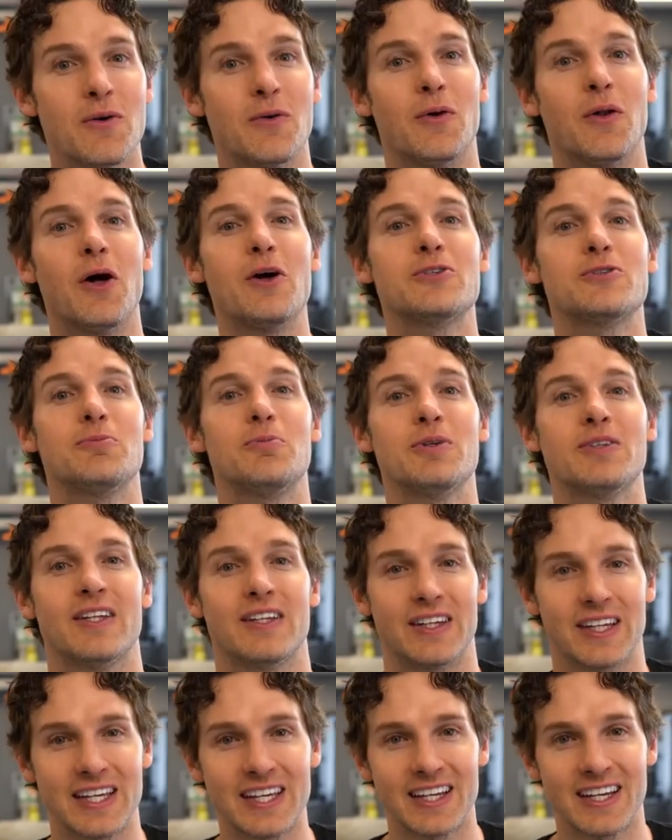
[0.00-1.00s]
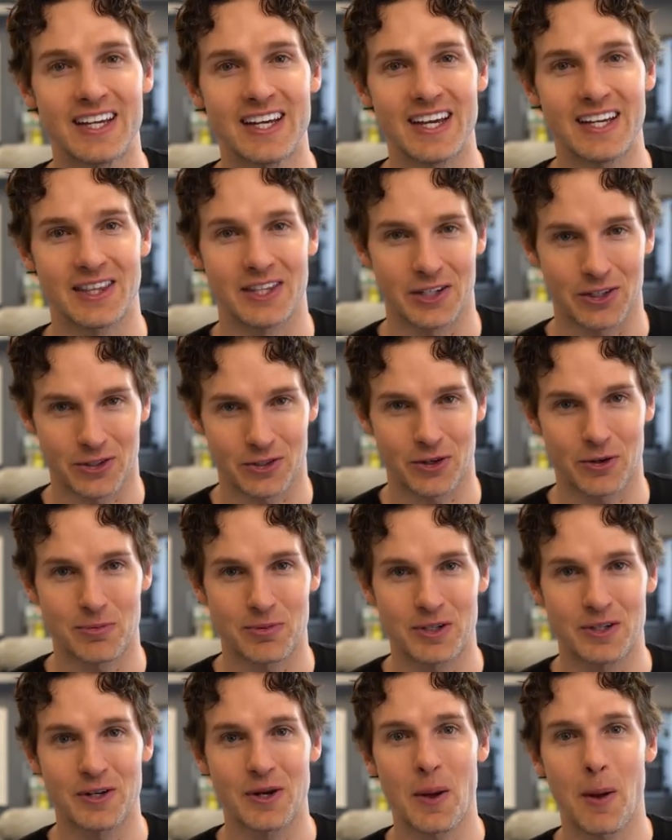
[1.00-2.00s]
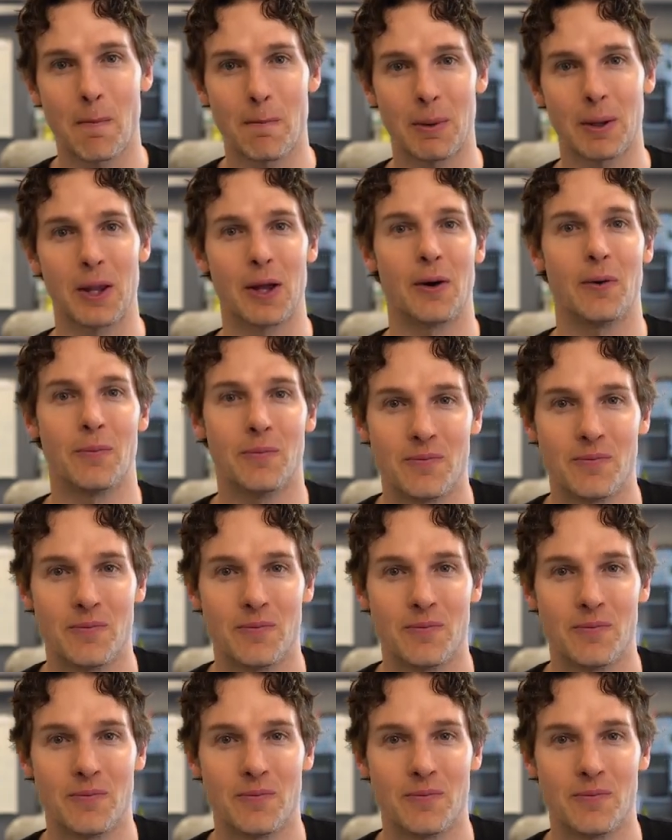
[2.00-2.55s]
We'll also put the link in the description below.